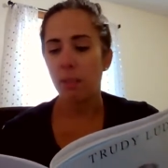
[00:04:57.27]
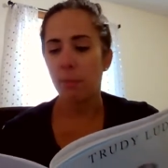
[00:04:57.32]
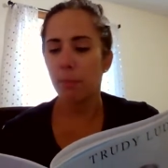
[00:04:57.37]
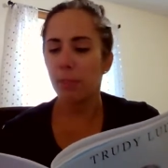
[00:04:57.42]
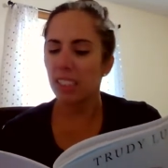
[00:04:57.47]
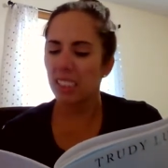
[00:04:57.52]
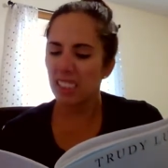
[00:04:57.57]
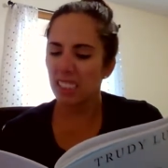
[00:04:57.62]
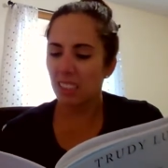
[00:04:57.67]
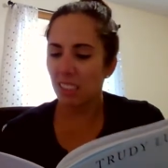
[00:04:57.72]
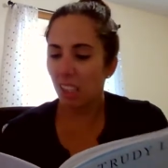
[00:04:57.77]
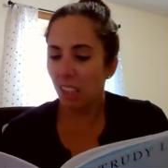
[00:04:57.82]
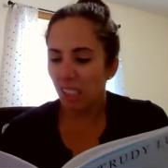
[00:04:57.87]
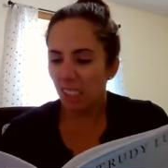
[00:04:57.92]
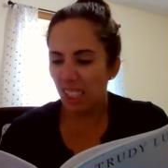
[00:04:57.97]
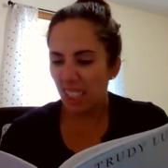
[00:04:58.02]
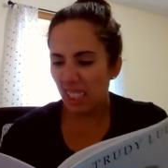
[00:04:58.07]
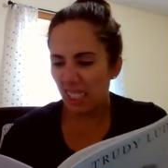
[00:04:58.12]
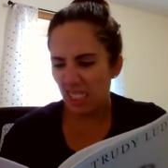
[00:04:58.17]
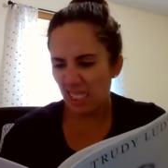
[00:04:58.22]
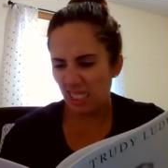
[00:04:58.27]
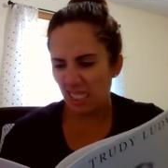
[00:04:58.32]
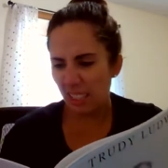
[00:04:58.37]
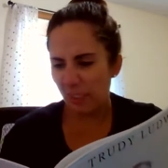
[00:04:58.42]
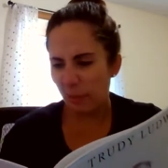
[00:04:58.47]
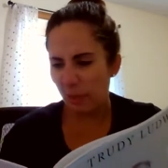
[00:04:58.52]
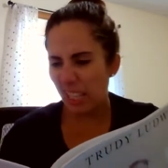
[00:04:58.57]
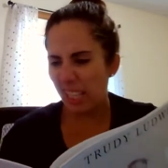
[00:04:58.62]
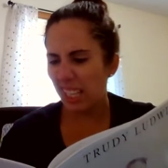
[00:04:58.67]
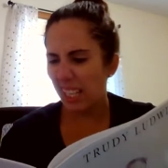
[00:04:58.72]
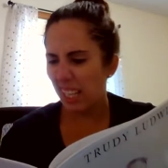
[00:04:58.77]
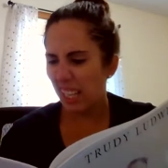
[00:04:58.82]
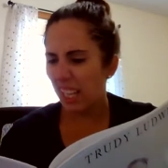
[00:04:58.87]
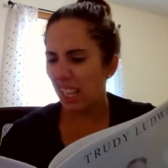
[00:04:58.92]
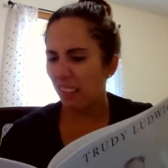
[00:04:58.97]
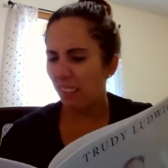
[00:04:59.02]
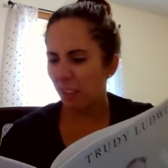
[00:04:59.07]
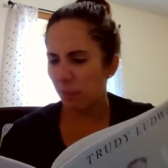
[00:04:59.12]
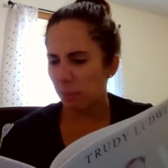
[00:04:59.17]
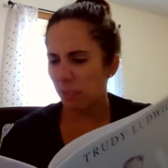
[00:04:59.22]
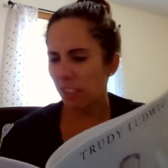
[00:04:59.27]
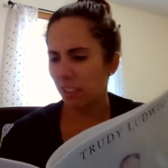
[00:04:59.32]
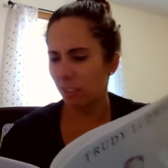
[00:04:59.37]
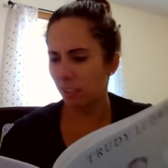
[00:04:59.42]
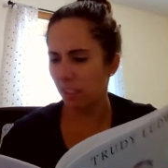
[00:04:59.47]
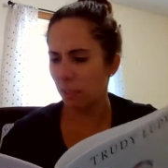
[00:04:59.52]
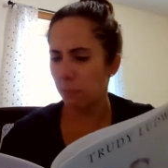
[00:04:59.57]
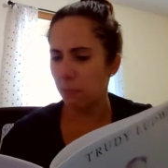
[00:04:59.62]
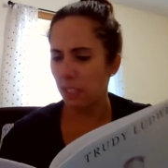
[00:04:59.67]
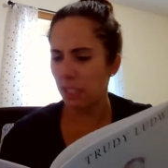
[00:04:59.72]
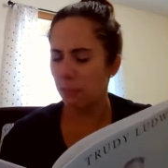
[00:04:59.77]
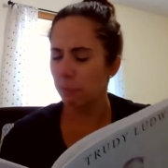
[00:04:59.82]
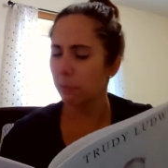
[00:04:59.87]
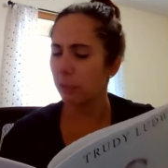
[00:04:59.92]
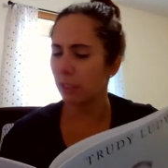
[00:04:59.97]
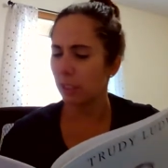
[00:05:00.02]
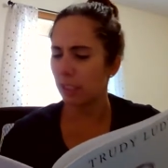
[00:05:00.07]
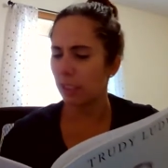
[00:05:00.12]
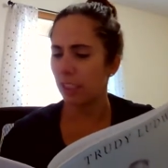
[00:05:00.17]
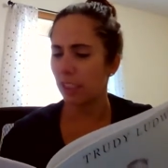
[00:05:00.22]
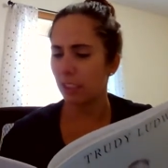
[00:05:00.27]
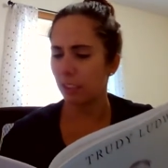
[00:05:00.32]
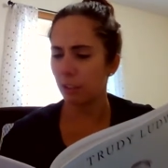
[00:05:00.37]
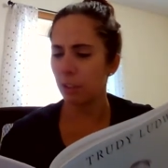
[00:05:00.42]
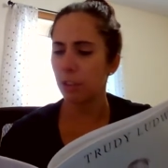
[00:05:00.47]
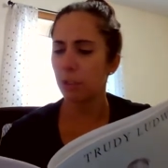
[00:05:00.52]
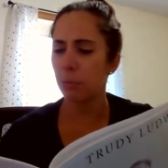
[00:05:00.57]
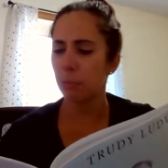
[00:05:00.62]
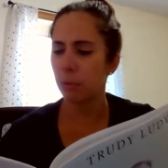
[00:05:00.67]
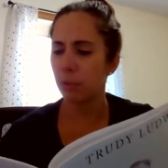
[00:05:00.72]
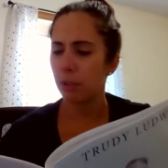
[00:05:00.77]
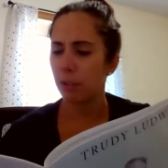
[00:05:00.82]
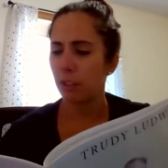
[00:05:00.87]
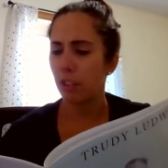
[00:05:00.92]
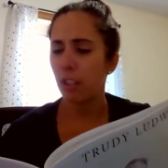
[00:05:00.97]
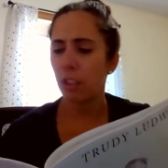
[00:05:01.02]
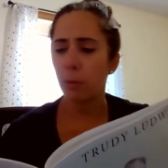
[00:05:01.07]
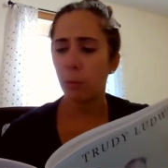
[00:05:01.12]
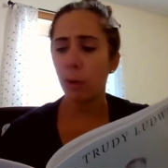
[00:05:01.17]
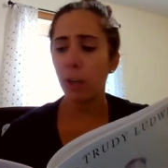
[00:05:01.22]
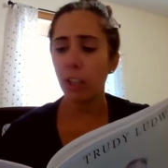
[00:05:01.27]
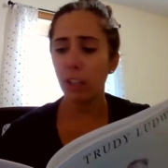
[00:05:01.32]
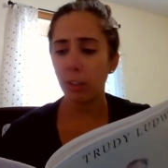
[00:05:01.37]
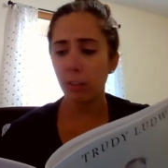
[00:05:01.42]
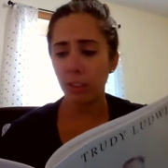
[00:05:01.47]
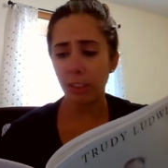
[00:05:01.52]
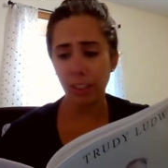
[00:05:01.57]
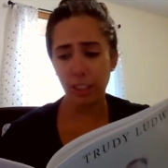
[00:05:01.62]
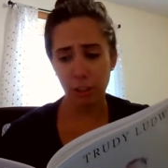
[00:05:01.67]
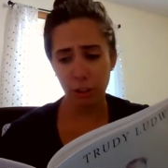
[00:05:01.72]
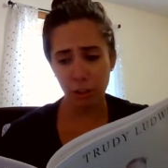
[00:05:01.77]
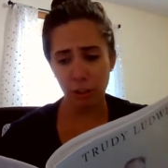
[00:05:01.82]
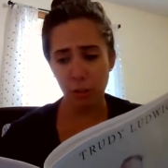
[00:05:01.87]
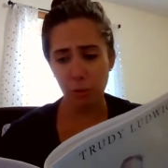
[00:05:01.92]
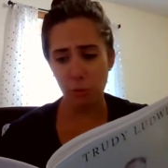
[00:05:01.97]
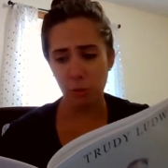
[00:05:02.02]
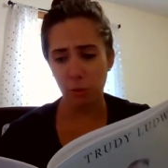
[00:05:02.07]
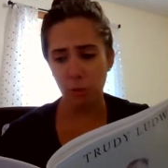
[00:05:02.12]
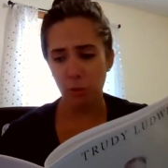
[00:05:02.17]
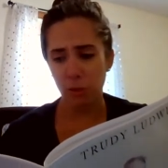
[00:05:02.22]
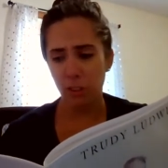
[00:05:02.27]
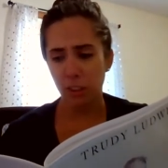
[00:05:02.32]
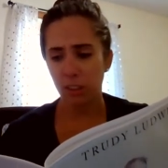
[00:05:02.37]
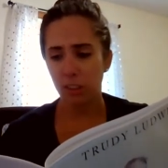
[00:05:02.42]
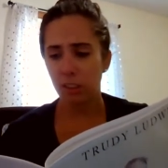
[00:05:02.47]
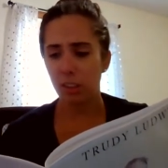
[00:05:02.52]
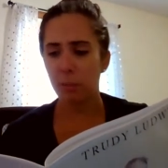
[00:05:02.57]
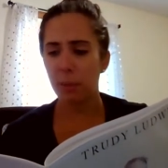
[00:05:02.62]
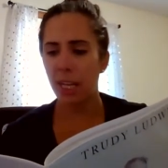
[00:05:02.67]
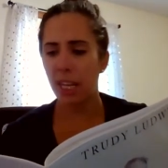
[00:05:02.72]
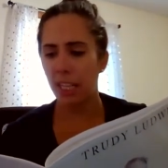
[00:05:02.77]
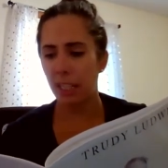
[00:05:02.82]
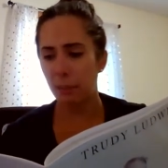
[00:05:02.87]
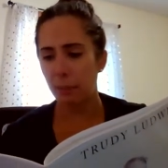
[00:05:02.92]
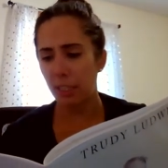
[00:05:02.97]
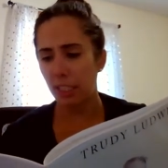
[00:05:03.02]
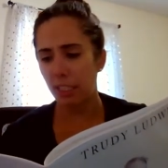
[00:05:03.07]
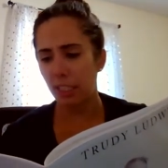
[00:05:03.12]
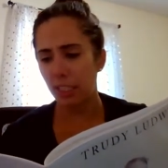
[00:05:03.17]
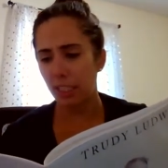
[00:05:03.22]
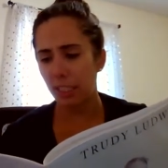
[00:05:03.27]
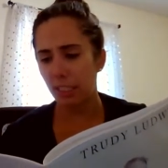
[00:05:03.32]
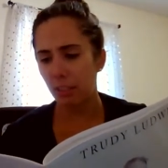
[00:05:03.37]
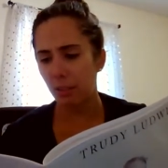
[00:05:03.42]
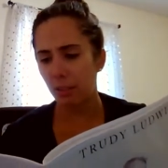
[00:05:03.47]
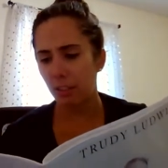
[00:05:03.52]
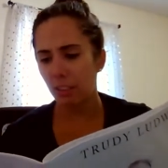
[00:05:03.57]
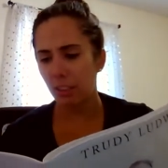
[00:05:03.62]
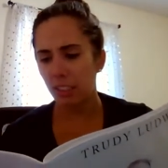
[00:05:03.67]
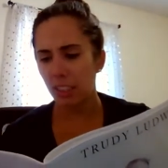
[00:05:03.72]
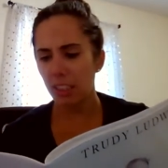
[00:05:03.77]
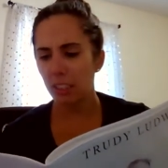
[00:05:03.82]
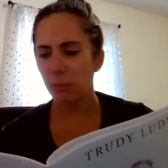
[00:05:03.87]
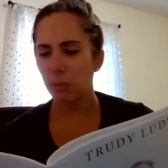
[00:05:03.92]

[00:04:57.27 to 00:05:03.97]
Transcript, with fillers: Mrs. Carlotti said we can have up to three people in our group. We're only two. Come on, Emilio. Let